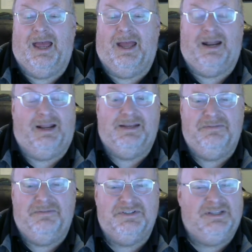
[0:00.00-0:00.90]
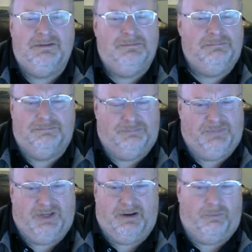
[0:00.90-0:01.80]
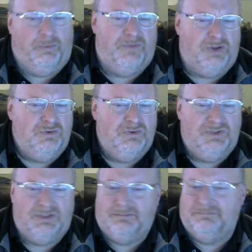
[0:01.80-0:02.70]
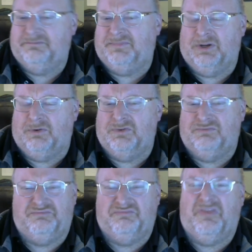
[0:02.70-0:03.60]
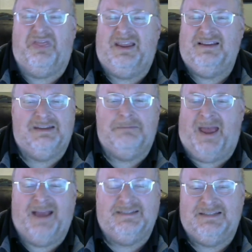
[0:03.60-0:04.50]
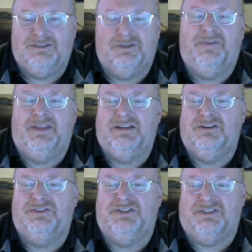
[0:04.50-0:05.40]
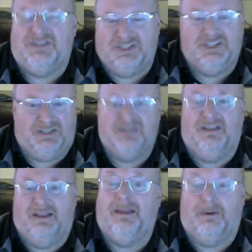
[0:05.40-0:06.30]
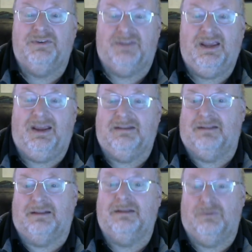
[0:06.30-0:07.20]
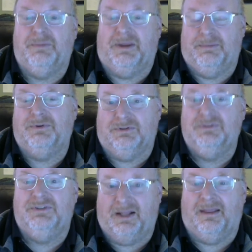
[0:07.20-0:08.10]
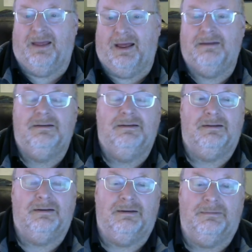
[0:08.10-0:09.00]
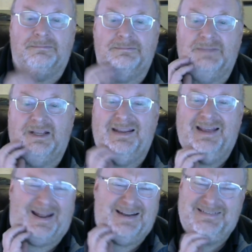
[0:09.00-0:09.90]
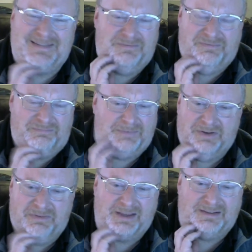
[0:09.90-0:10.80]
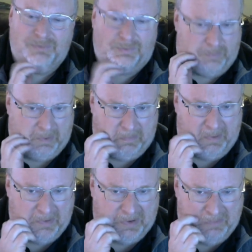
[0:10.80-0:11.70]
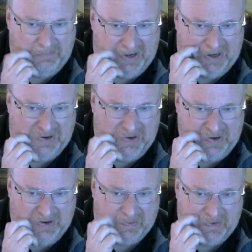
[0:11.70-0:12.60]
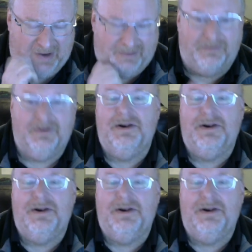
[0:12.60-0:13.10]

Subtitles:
And I'd even seen kind of reviews and, things in magazines over the years that suggested that that was the case, that there were people who'd done that. And I'd seen, things where people had made, kind of